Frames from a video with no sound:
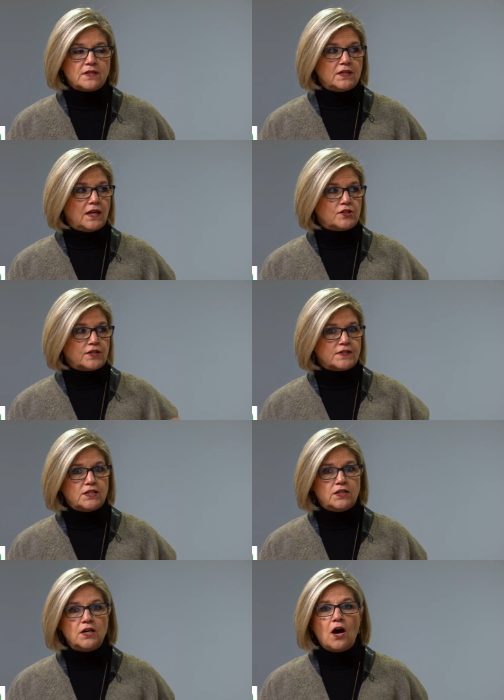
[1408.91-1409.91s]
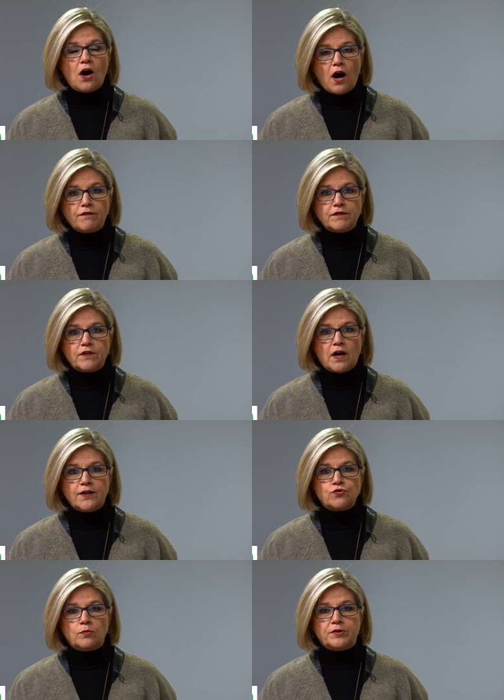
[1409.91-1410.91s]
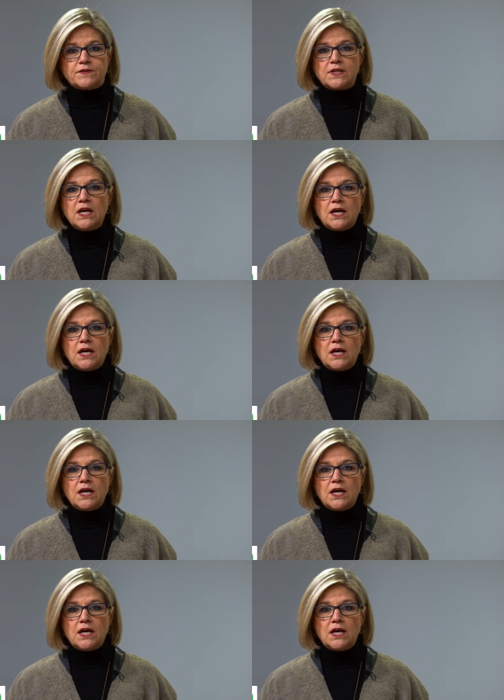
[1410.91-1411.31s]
the HST off of the hydro bills.